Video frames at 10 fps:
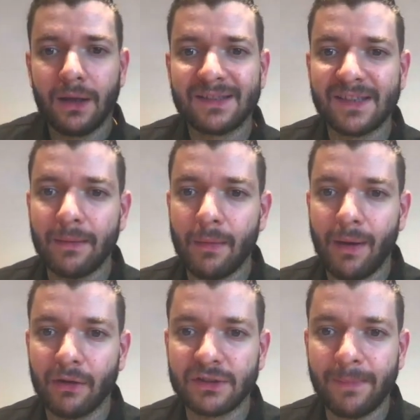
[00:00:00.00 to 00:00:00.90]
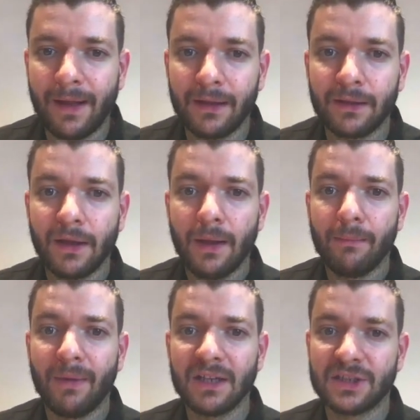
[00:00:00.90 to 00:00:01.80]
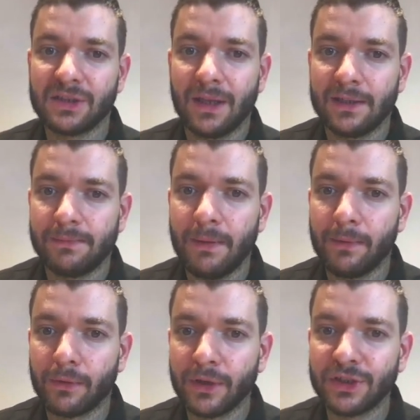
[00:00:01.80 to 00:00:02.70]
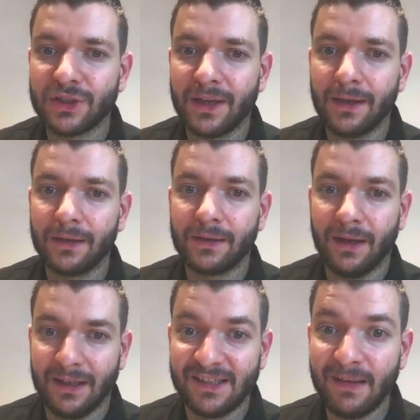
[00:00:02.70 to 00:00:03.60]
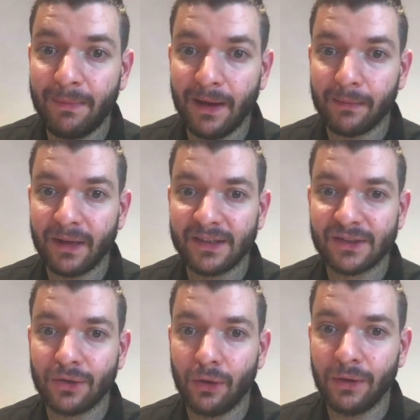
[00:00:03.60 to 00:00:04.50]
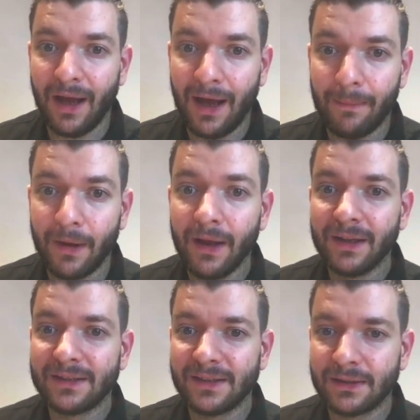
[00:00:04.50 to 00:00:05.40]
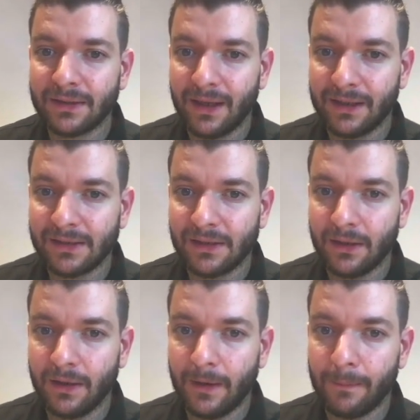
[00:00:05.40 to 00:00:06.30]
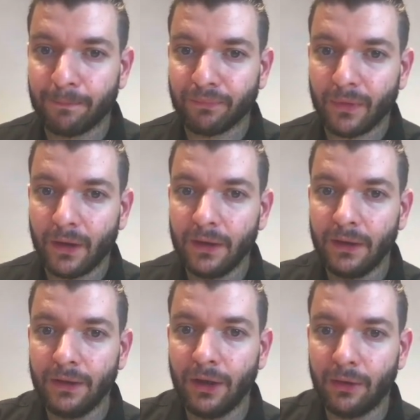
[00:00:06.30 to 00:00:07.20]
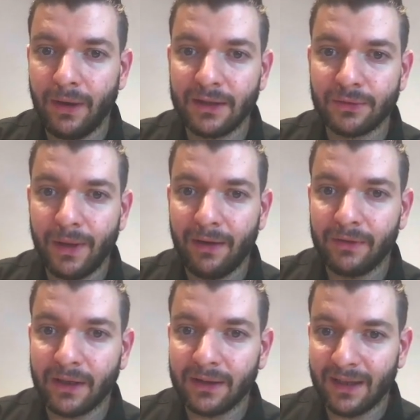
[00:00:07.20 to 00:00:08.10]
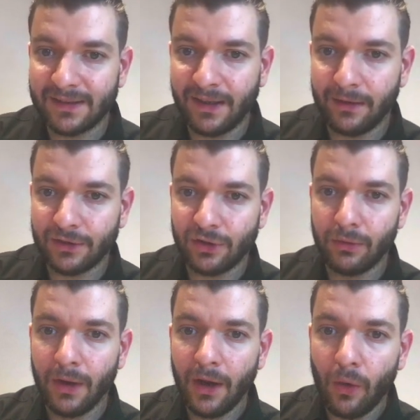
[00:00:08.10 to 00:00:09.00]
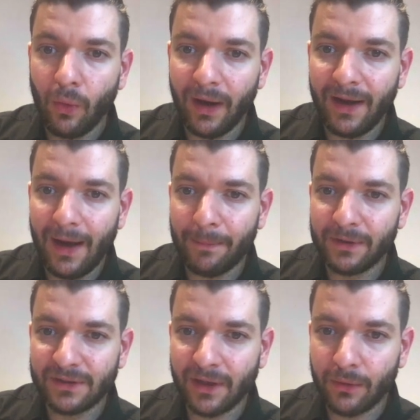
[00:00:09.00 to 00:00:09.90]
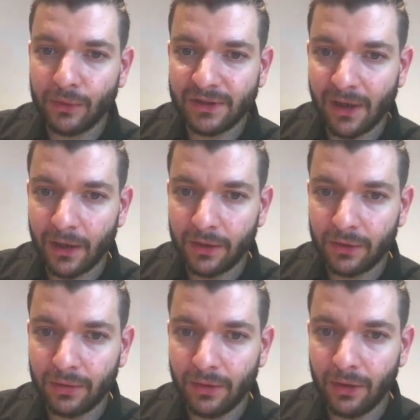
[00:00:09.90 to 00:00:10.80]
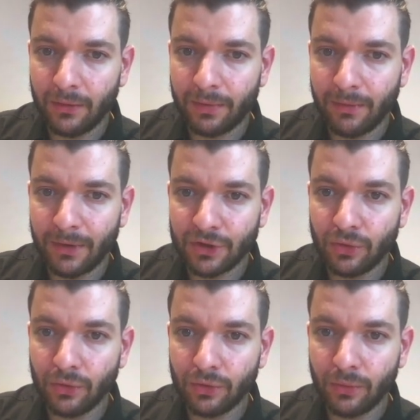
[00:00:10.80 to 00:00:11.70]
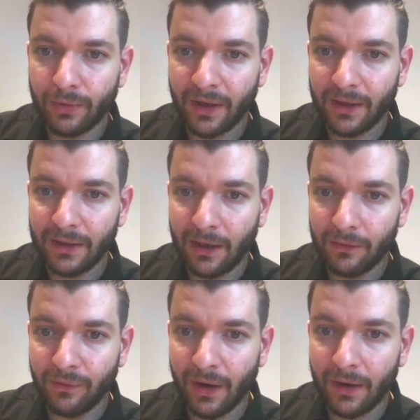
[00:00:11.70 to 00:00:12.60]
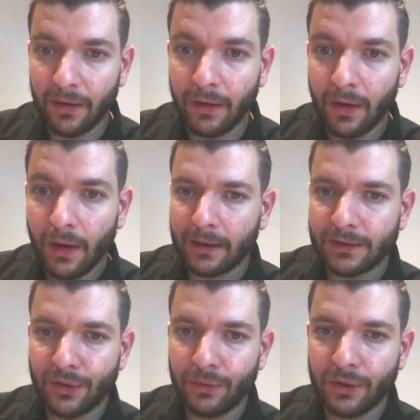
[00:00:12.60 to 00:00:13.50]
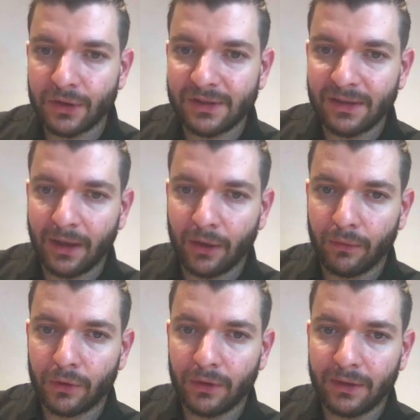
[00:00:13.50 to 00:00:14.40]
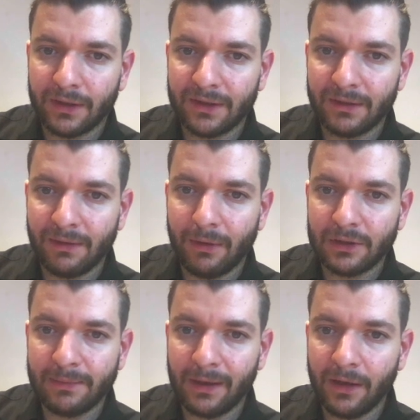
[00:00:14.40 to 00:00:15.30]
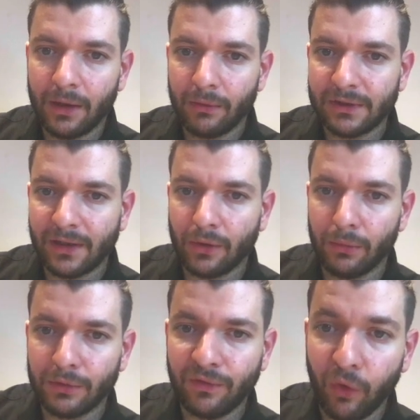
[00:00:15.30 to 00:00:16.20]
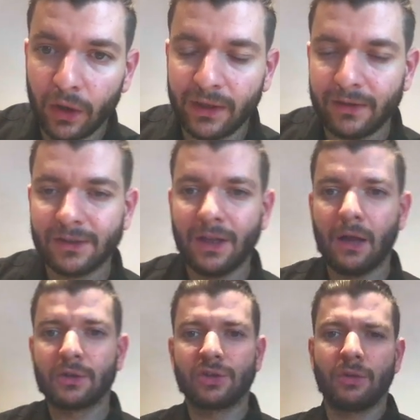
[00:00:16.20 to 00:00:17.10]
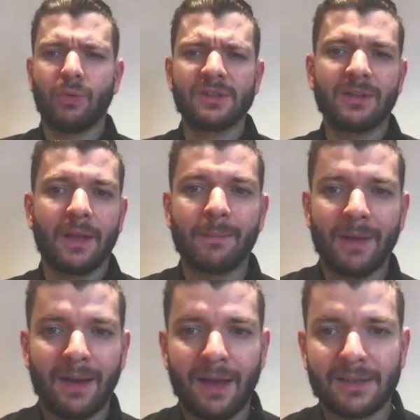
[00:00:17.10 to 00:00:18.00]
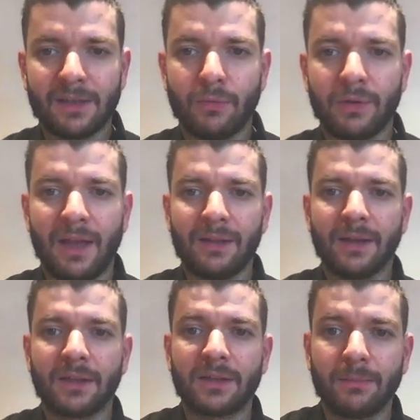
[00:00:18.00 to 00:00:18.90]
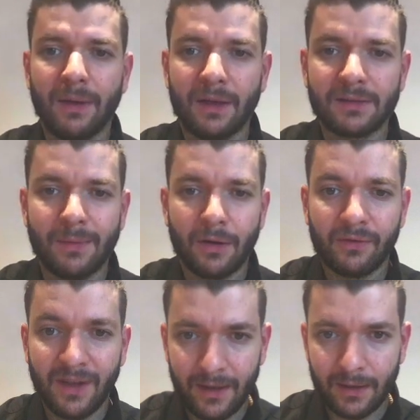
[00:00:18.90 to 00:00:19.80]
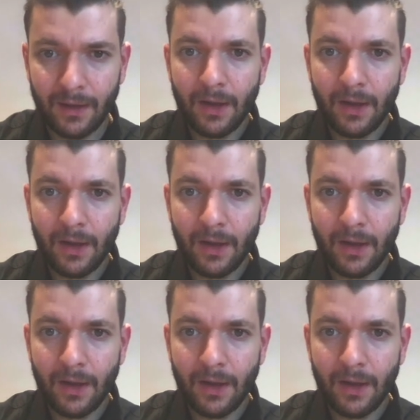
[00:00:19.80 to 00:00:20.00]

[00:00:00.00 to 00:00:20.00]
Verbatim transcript: same amount spent, much less people reached, and uh, C P M has gone up since last, um, you know, hence we have like less sales. So why it happens, like we started, you know, pretty much to, to break it down farther. So you can see like overall, like the, the amount spent here was like almost four thousand dollars. So it wasn't like bad ads. It had like tremendous amount of data